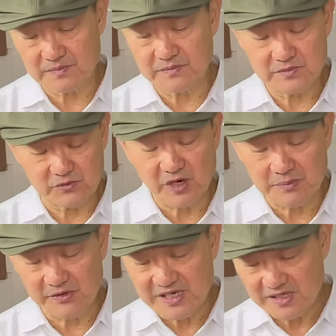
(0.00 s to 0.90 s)

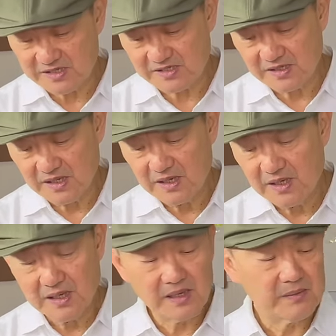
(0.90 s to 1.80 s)
rubberiness,
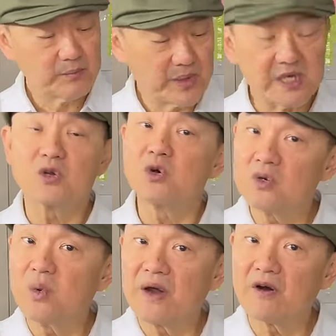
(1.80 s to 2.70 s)
but it
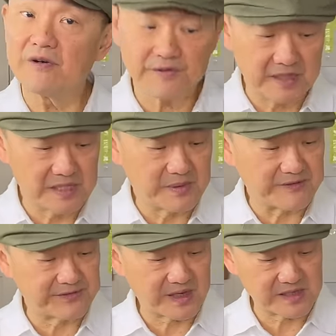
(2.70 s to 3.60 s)
could wear off a little bit
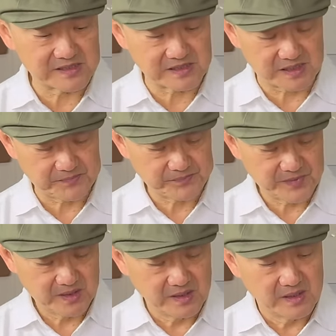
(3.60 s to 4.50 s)
faster.
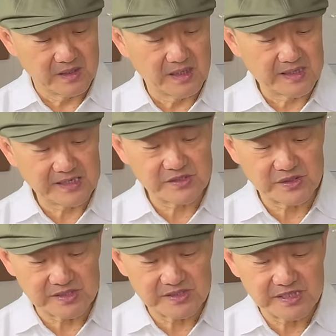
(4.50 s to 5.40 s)
And as you
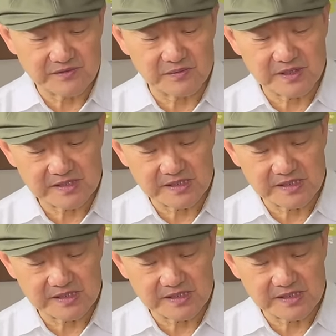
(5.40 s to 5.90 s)
can see from this,